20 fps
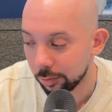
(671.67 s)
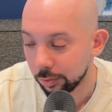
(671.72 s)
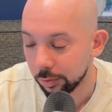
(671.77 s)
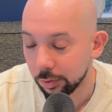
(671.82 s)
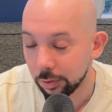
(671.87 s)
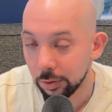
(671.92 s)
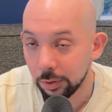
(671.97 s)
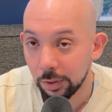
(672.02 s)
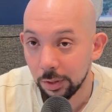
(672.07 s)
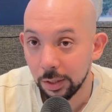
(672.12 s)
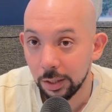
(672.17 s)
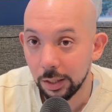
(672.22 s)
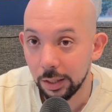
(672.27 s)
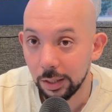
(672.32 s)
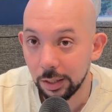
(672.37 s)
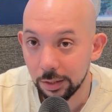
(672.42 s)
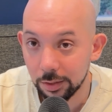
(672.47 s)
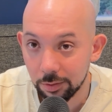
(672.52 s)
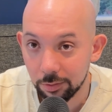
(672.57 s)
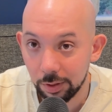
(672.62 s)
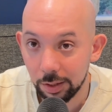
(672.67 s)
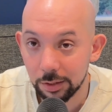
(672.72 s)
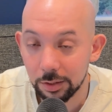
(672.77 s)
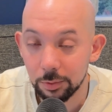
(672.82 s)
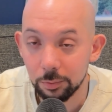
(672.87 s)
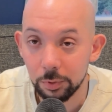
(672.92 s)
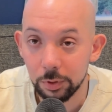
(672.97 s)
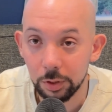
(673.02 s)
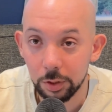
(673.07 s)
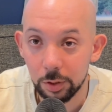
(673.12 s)
on
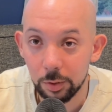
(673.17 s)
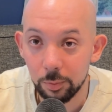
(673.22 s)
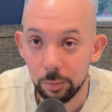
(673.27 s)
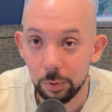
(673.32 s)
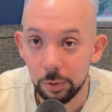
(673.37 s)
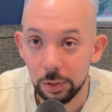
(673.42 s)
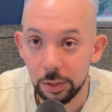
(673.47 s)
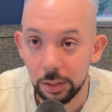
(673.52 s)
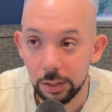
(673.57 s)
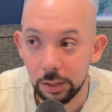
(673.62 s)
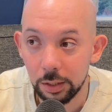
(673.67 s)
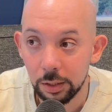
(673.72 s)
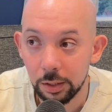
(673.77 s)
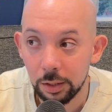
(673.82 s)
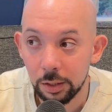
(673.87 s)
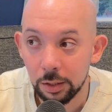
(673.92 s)
interacting with the community,